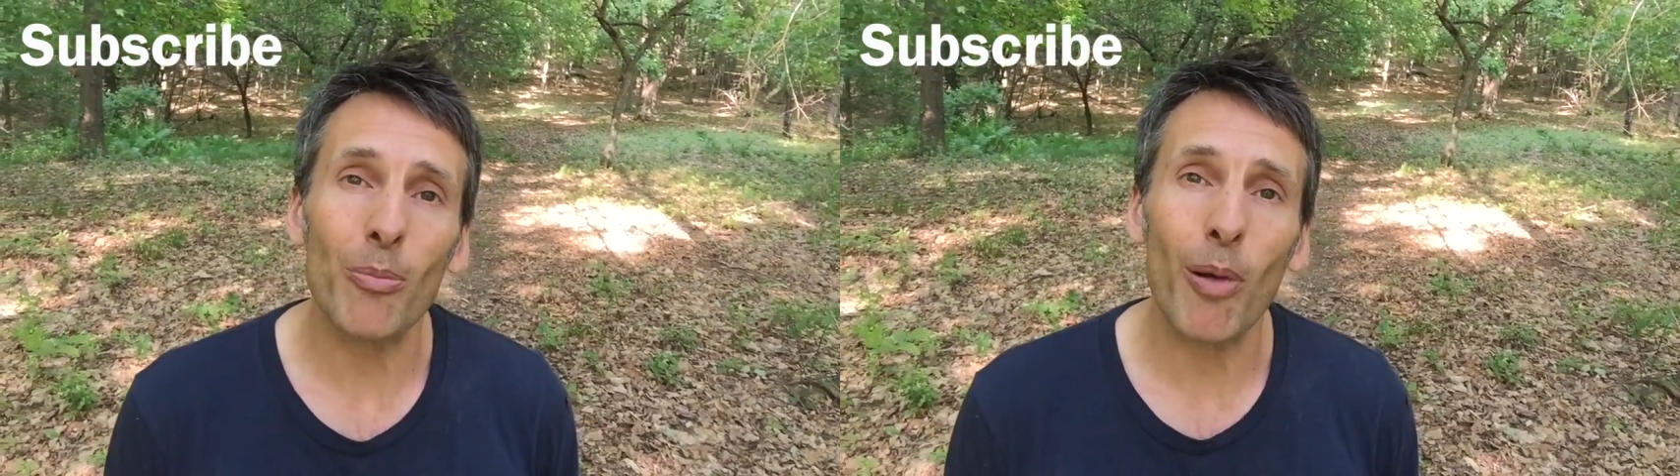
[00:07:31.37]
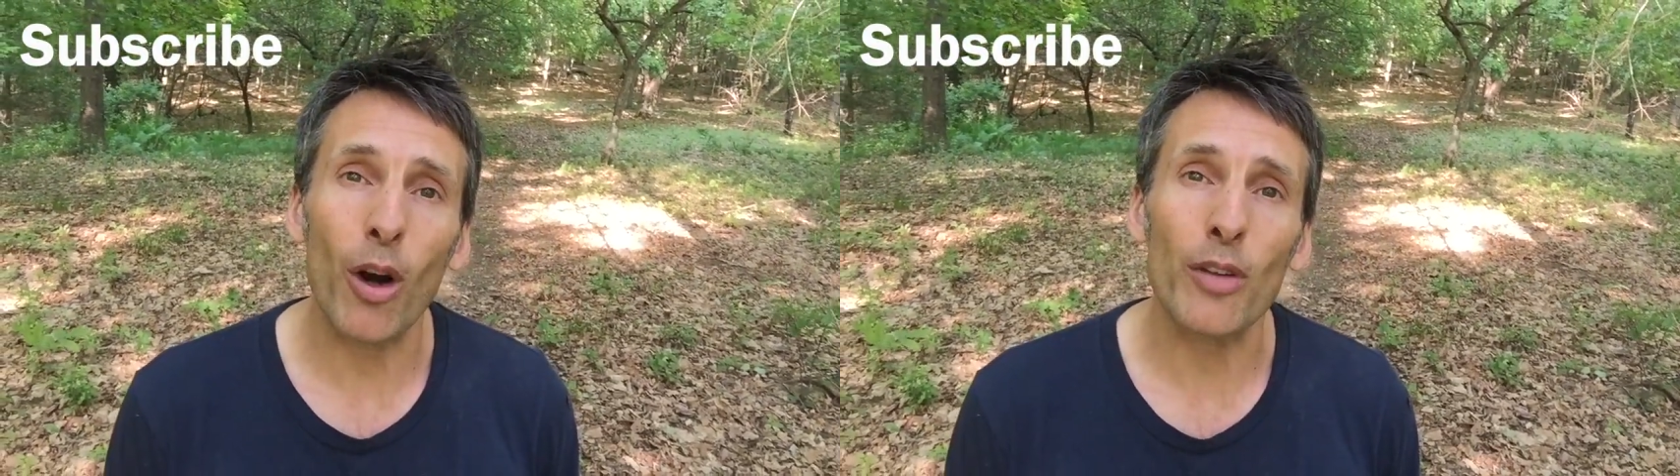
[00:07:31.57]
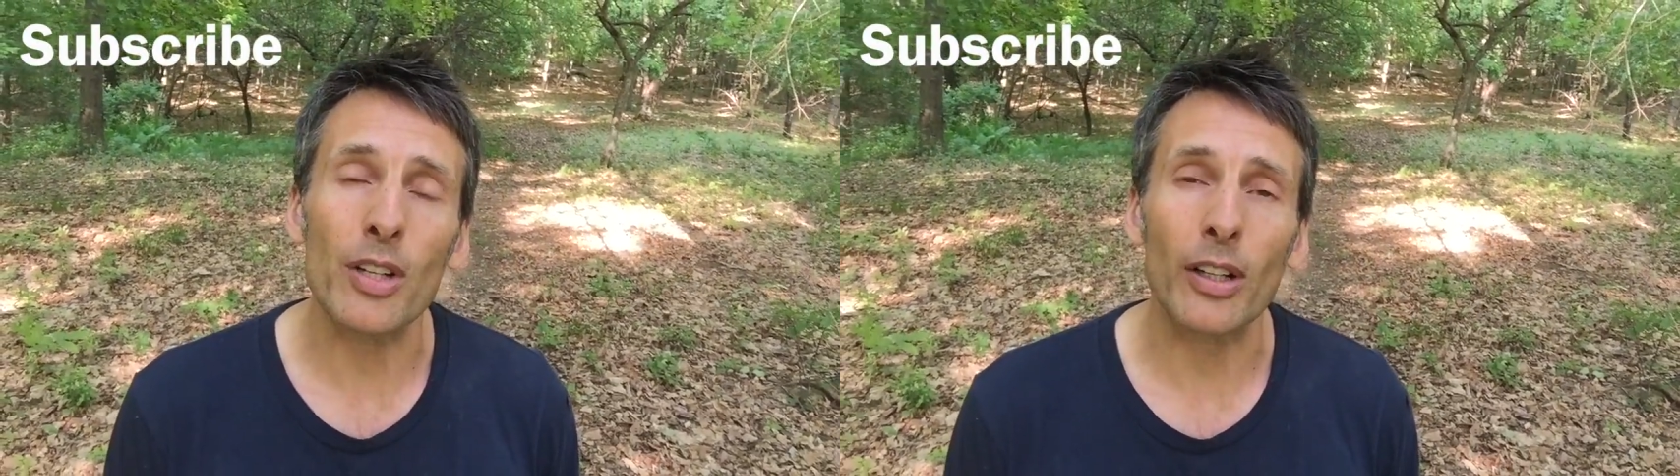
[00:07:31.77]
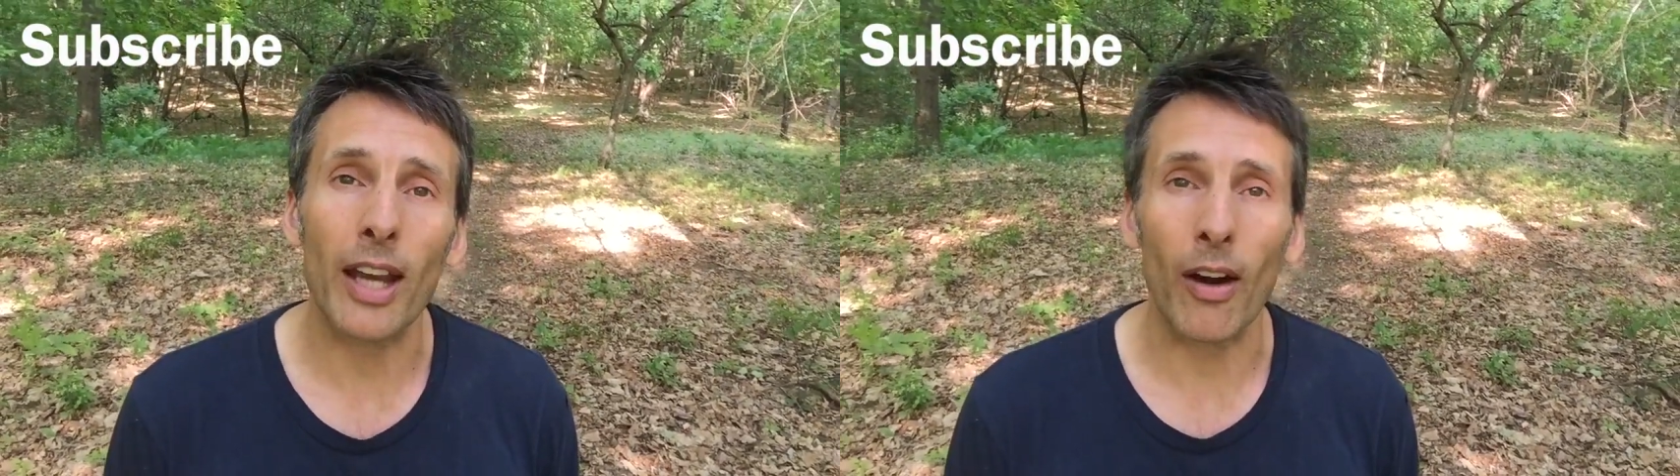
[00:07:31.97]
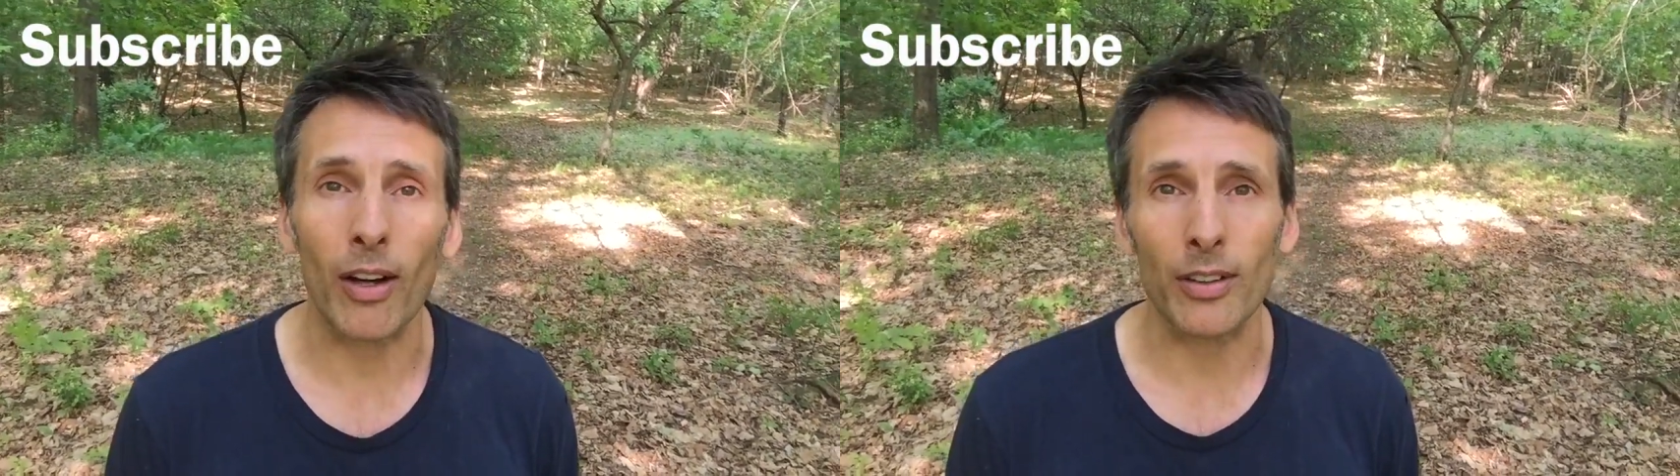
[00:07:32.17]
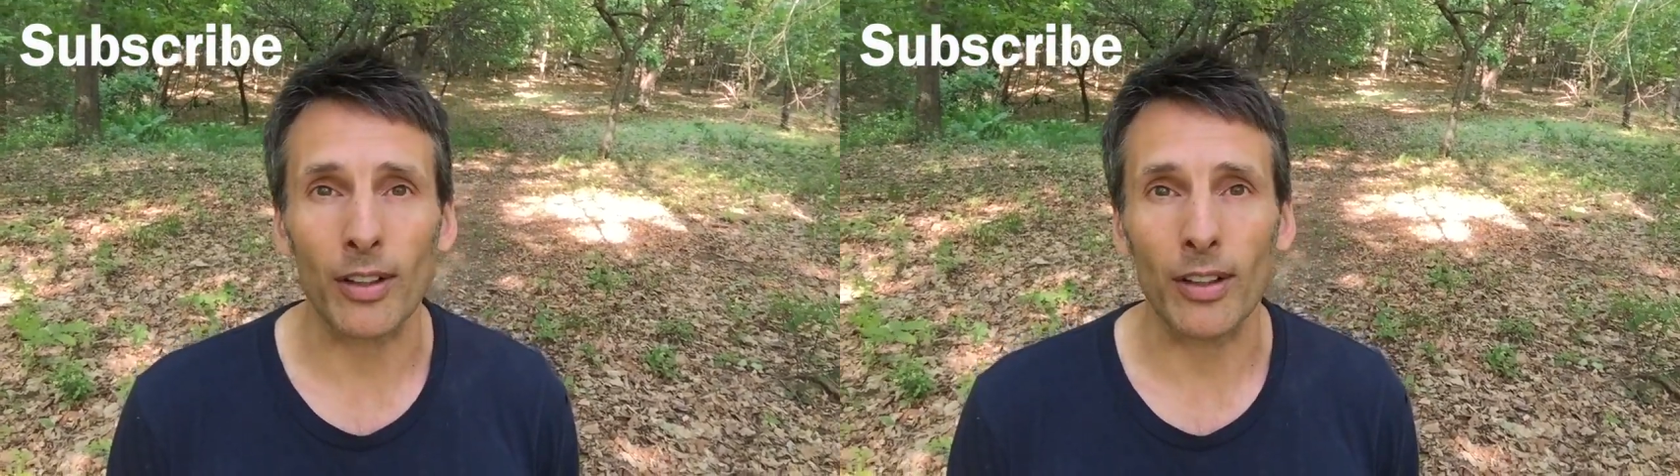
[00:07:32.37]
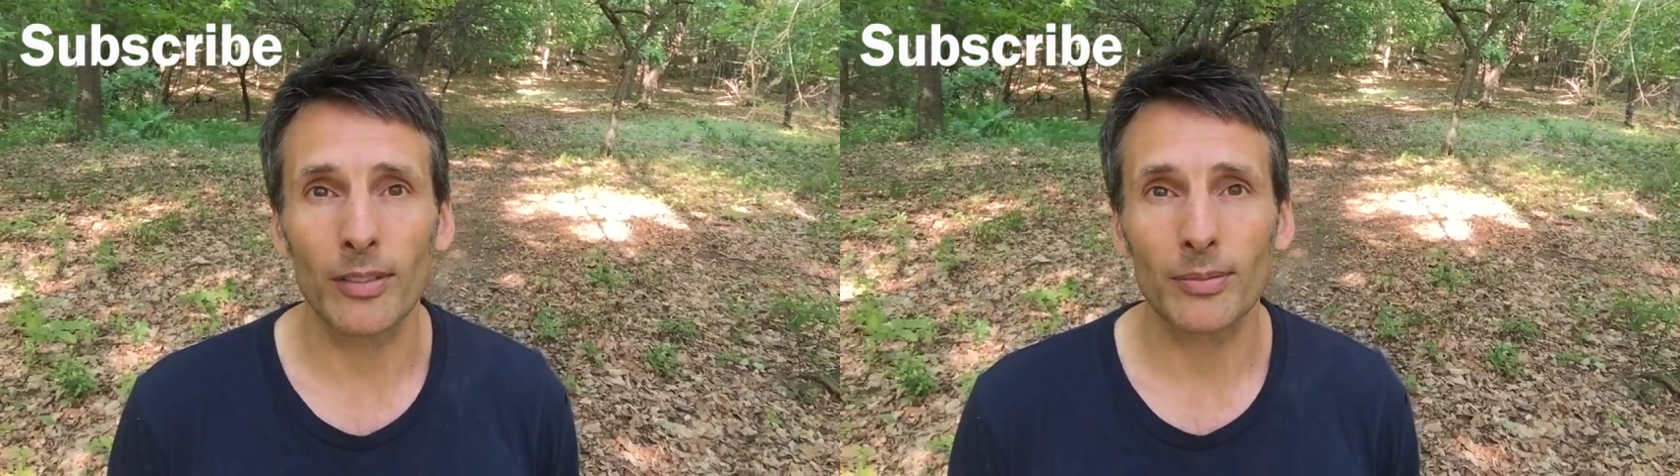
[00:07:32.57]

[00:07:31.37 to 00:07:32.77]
part of your character.